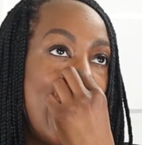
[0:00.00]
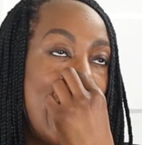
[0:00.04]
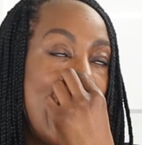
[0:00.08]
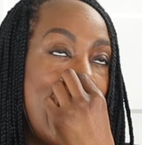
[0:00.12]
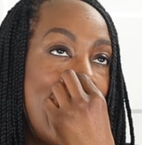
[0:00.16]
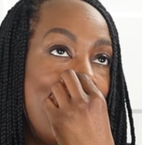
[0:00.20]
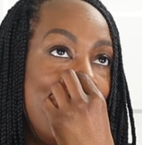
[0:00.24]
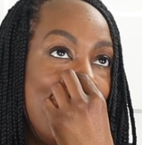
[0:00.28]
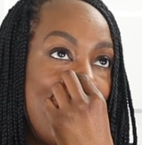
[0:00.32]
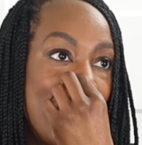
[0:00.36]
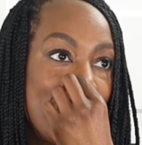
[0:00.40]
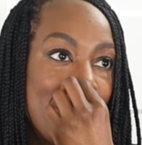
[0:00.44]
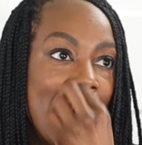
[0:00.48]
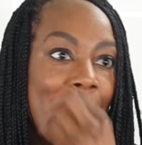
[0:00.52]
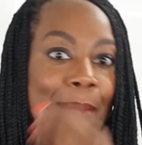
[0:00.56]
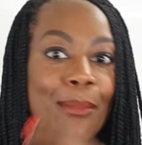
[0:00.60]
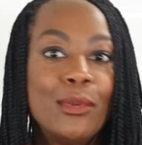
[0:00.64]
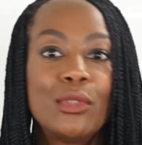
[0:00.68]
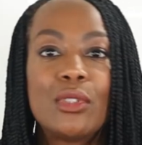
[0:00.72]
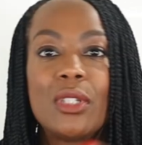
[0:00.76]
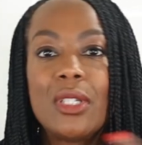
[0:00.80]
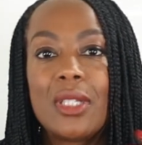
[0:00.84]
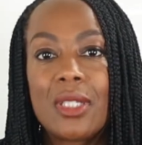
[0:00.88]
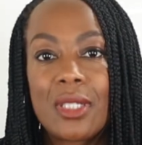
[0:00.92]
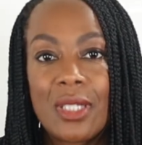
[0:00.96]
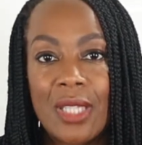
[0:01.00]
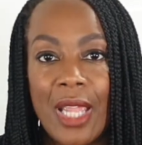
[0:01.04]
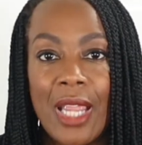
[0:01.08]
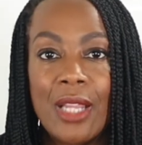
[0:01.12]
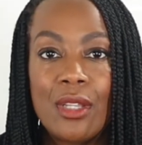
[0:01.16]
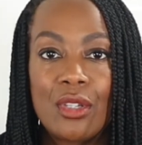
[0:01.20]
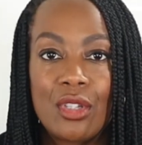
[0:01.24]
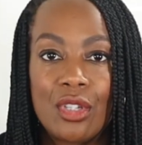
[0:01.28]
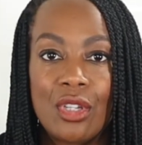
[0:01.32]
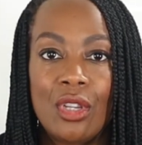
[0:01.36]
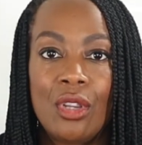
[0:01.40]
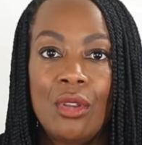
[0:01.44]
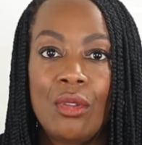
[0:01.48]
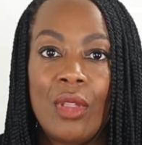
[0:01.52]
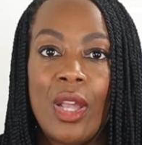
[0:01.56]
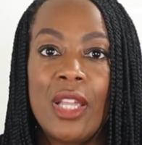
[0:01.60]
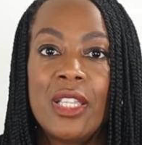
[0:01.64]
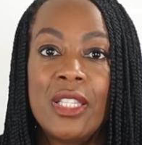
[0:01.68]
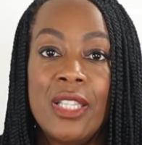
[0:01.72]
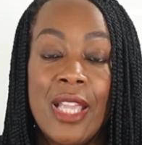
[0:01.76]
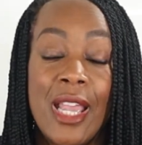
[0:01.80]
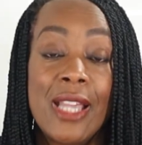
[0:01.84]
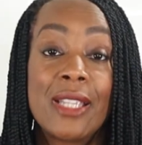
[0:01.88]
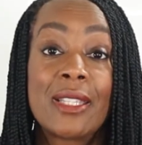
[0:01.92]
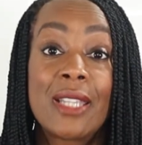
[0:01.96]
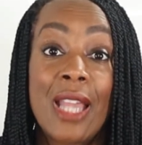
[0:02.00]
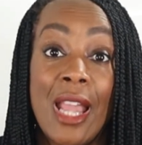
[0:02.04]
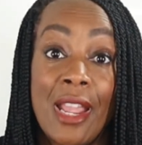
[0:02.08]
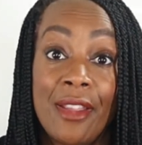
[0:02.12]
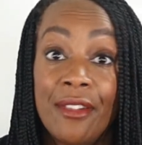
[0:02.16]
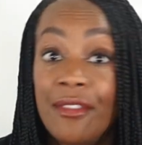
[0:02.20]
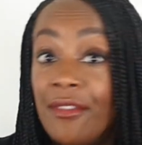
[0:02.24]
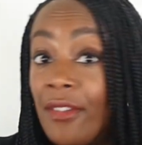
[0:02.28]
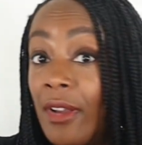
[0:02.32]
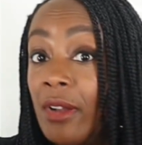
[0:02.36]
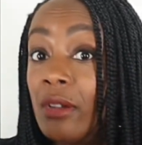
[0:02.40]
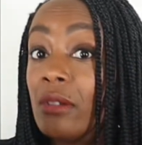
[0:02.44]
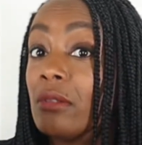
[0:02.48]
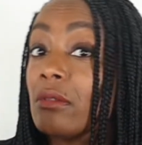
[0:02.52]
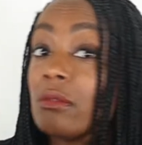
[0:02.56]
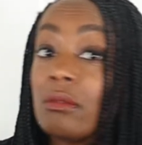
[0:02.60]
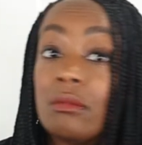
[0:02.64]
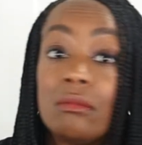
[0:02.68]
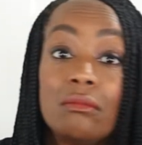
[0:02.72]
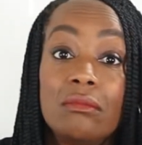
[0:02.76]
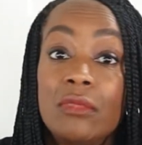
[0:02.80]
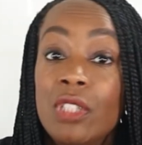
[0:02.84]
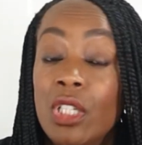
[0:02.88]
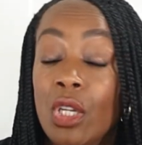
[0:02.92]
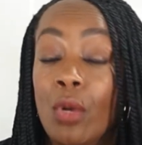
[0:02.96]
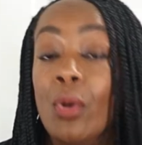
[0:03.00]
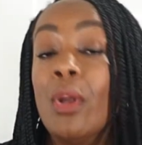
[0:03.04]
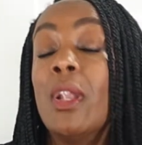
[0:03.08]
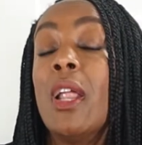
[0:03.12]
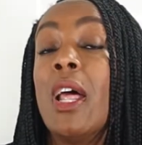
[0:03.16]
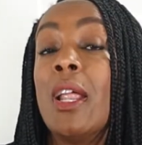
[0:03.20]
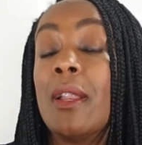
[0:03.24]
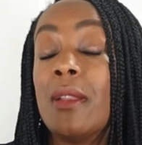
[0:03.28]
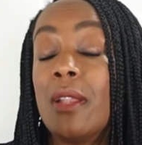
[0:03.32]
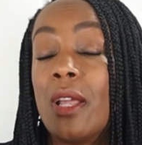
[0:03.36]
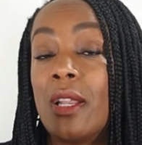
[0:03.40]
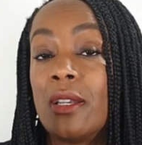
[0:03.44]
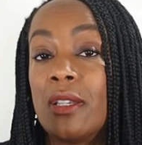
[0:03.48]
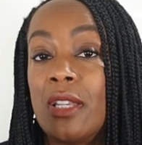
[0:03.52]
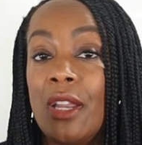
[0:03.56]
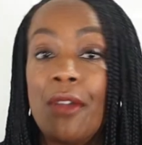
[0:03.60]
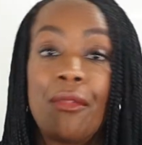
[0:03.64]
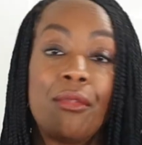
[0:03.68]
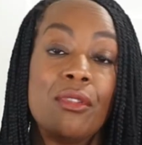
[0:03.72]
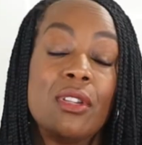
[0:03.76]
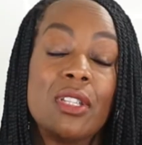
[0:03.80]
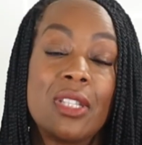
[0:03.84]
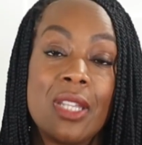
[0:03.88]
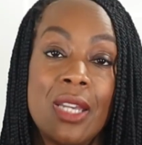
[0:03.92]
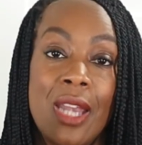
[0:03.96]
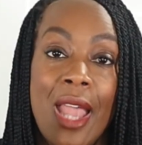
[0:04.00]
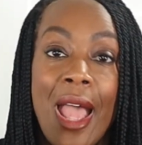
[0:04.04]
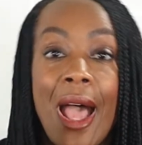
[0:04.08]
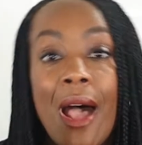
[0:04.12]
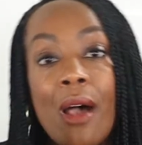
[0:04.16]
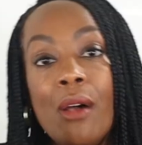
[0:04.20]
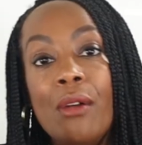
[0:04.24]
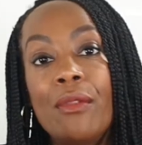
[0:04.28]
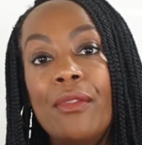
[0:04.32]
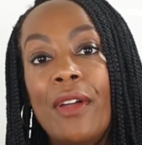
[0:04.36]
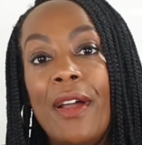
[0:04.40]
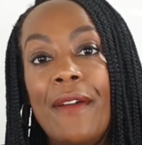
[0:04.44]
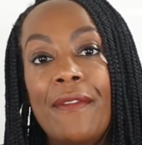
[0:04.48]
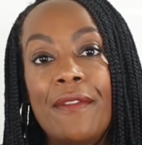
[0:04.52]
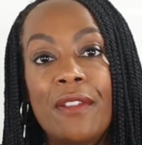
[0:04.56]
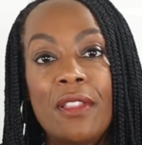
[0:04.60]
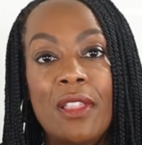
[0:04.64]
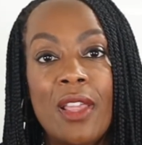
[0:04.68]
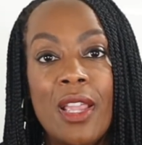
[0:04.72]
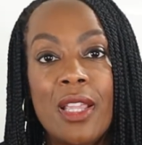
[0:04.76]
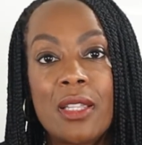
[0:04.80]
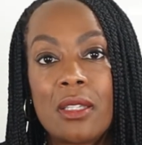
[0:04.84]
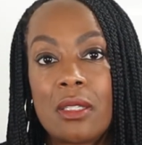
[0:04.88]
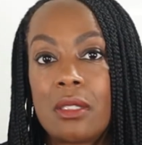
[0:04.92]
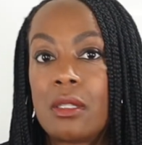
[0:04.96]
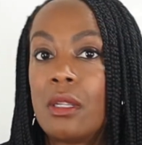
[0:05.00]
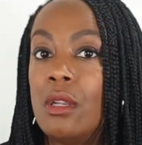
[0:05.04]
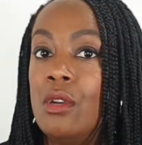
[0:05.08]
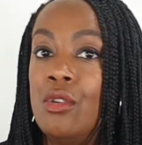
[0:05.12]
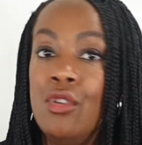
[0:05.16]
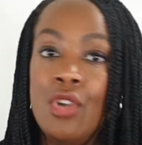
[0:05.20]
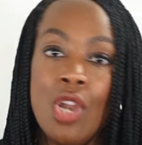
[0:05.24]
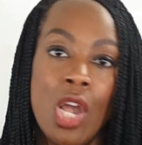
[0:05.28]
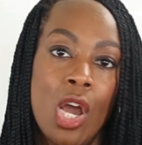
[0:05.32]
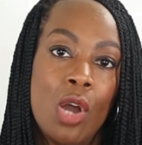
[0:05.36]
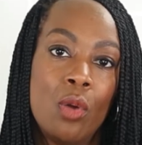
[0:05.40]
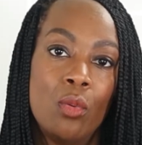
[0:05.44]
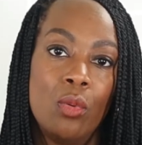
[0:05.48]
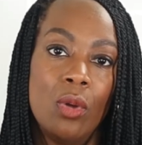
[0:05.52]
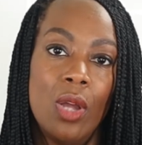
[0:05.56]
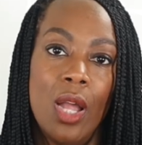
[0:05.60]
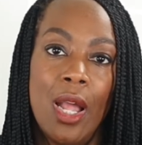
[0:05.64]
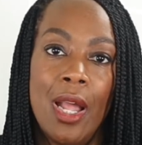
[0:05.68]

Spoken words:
am I able to say to you that yes, I felt, you know, a difference in health after this? No.